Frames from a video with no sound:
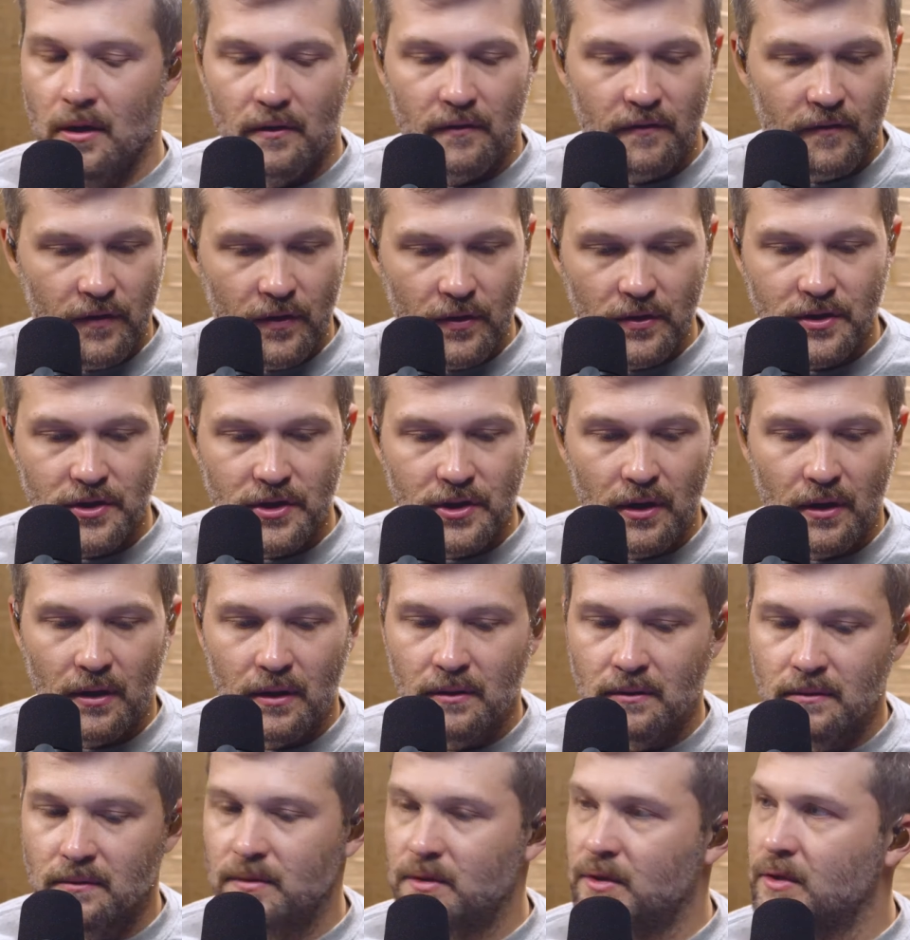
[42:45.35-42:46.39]
First
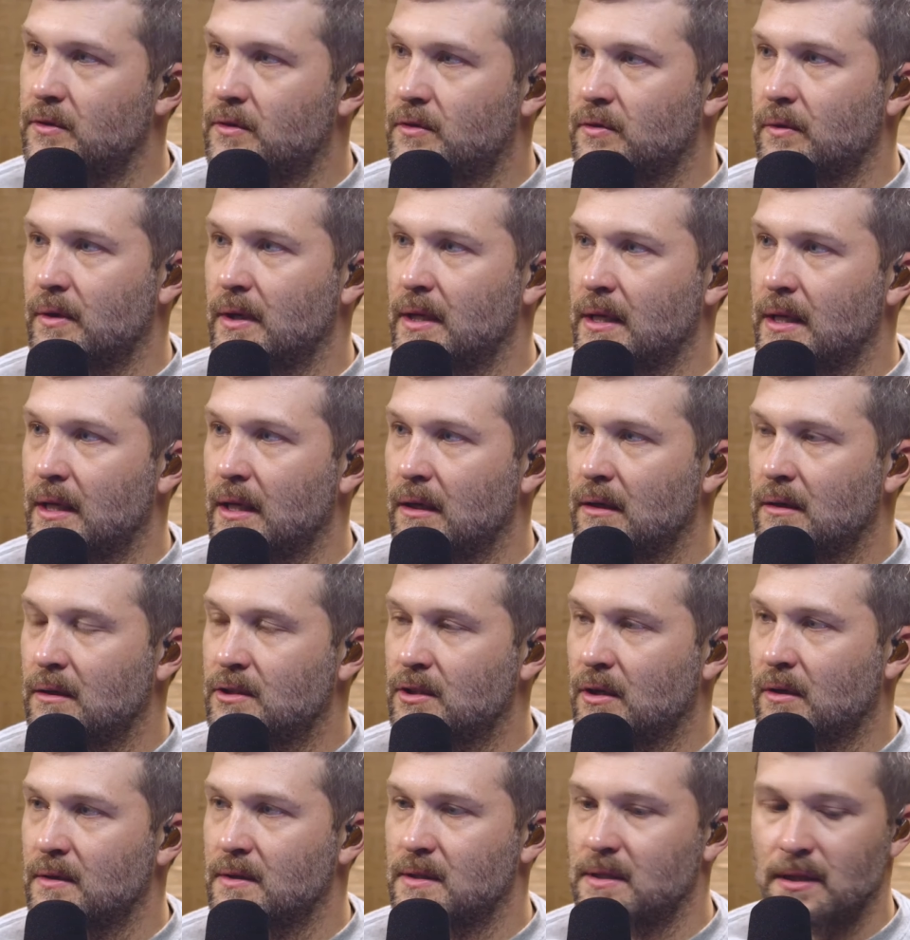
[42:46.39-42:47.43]
John two twenty eight.
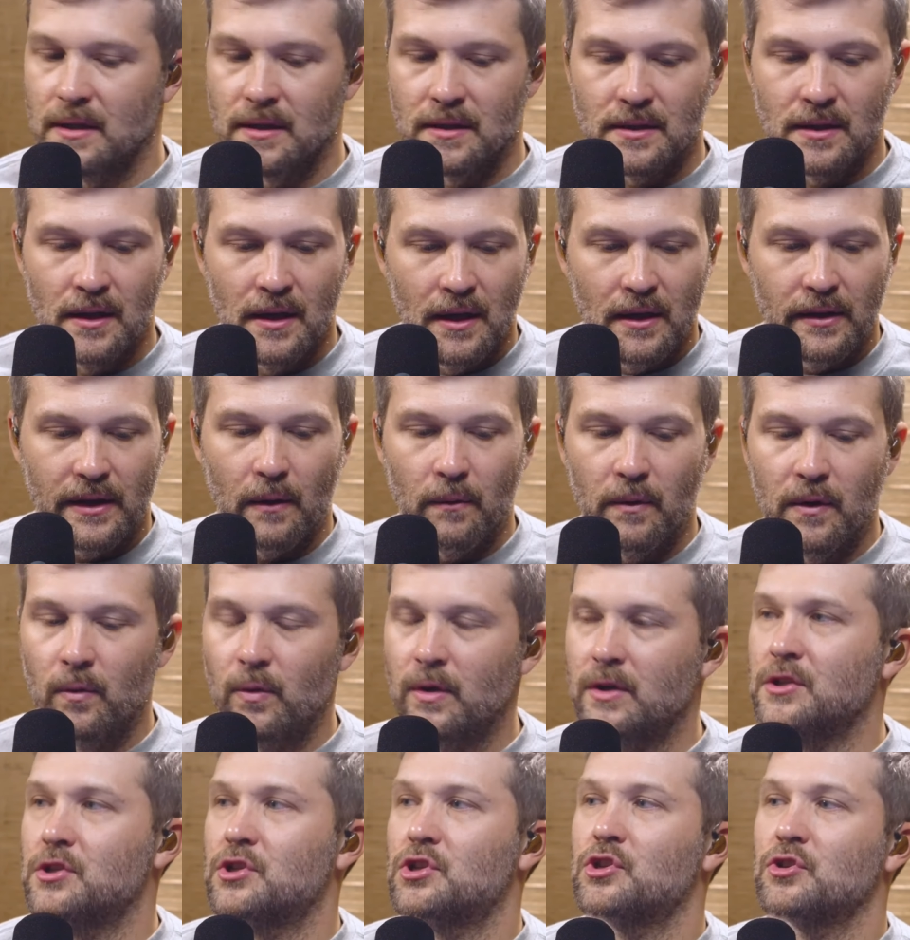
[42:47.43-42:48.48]
John says that we
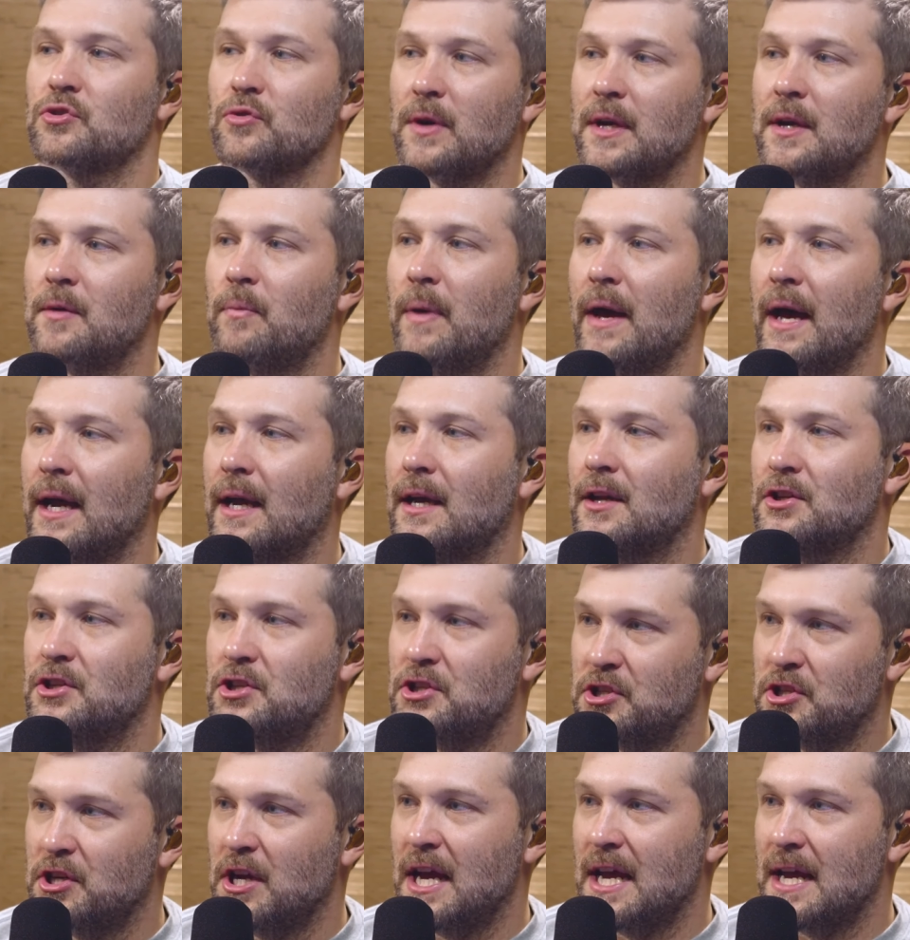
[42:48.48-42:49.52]
wouldn't shrink back in
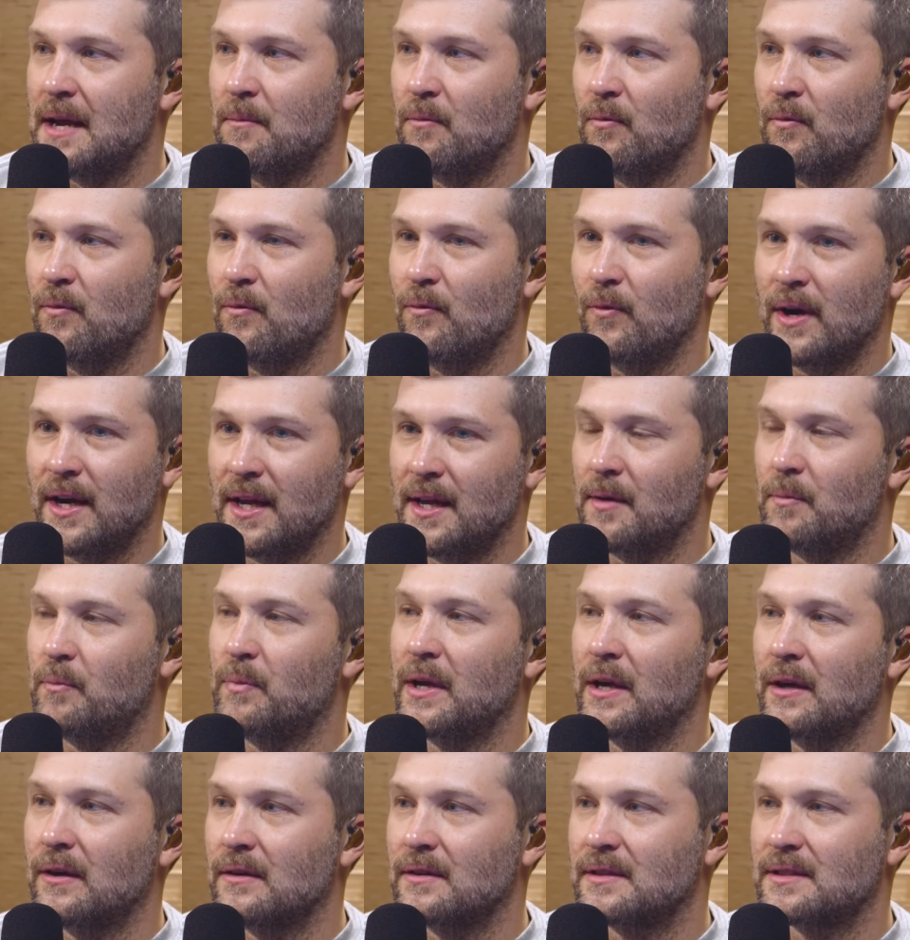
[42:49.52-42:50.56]
shame when he
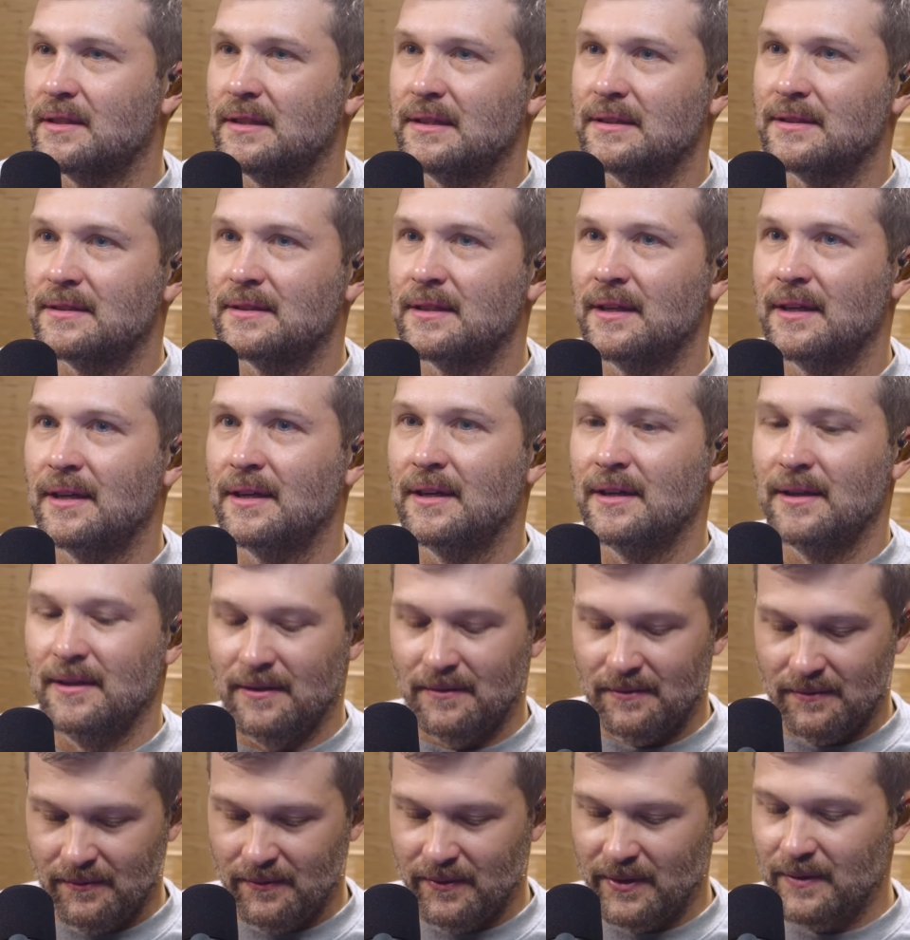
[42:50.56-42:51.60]
appears because
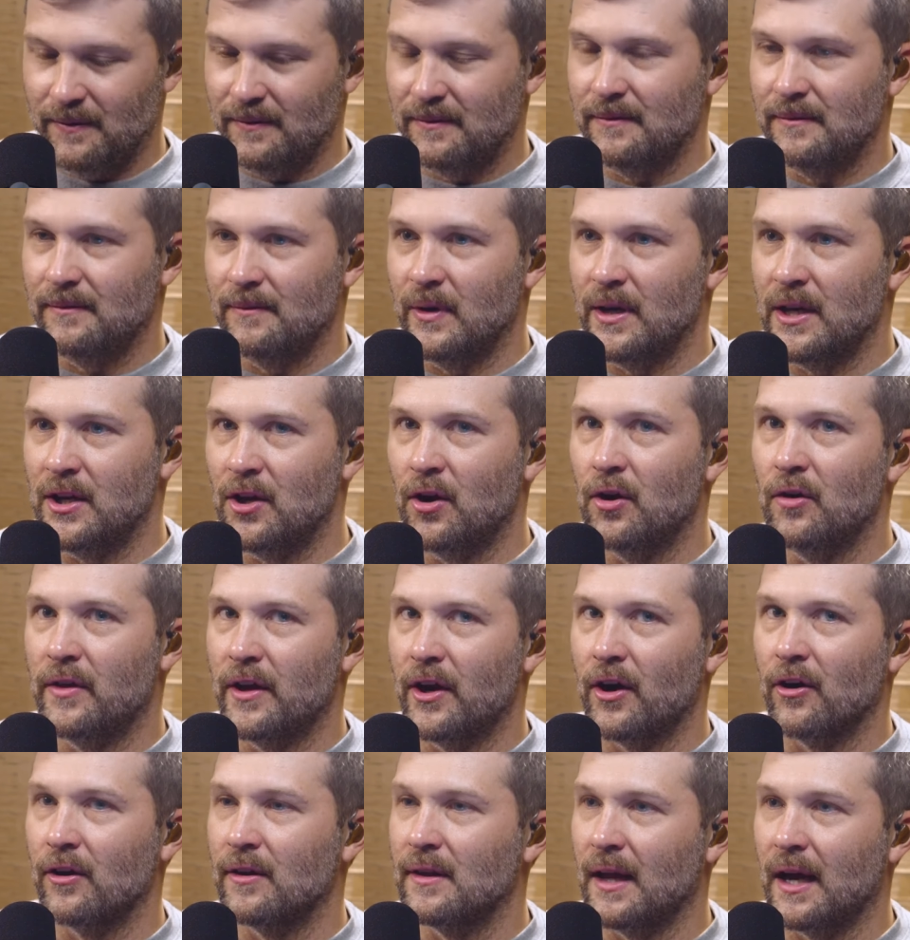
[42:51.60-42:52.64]
we, we know that
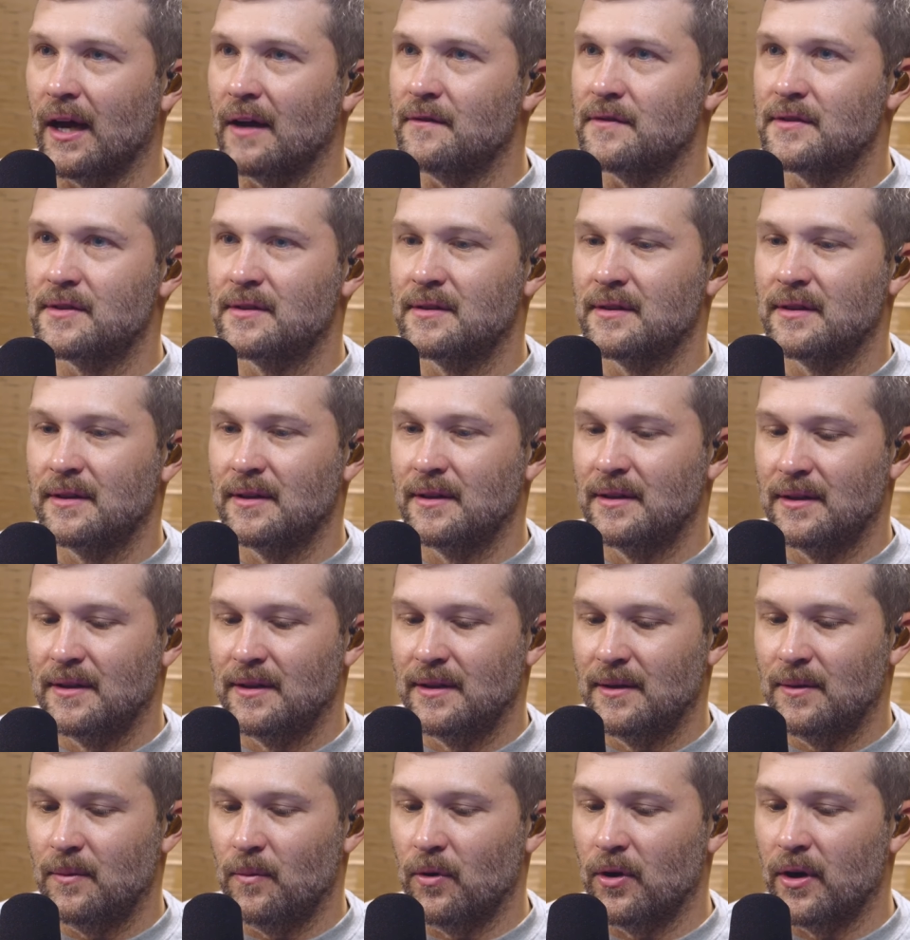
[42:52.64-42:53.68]
our lives
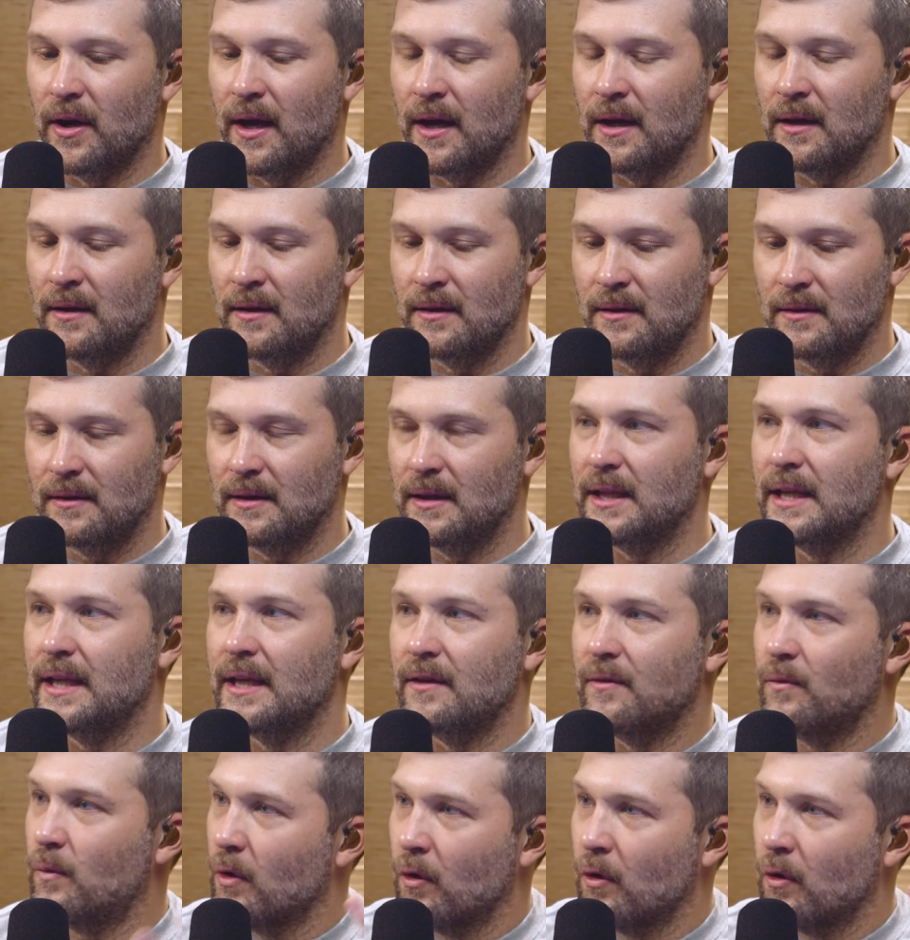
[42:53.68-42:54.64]
were not we wasted. lived.